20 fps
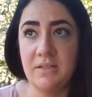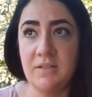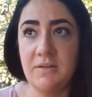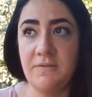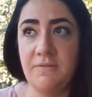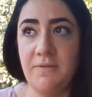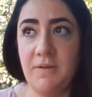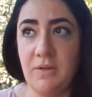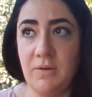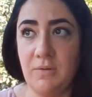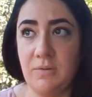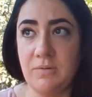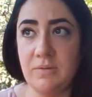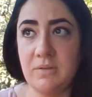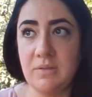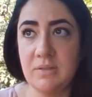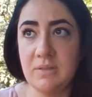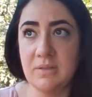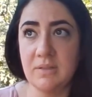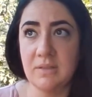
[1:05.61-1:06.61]

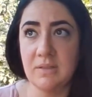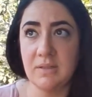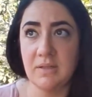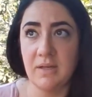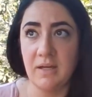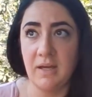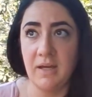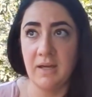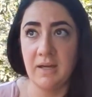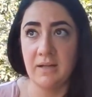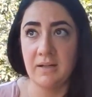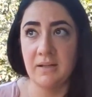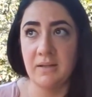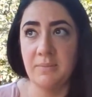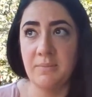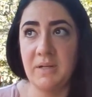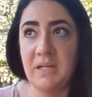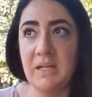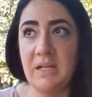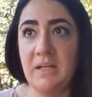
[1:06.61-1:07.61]
diffuse, and
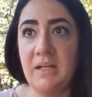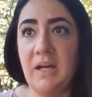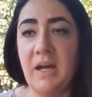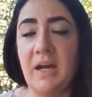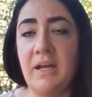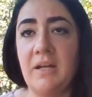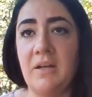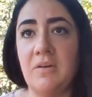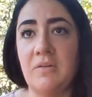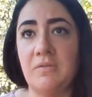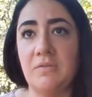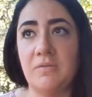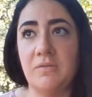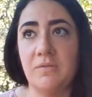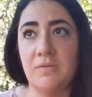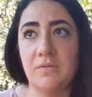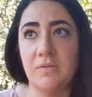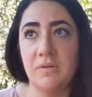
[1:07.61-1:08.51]
limited kind of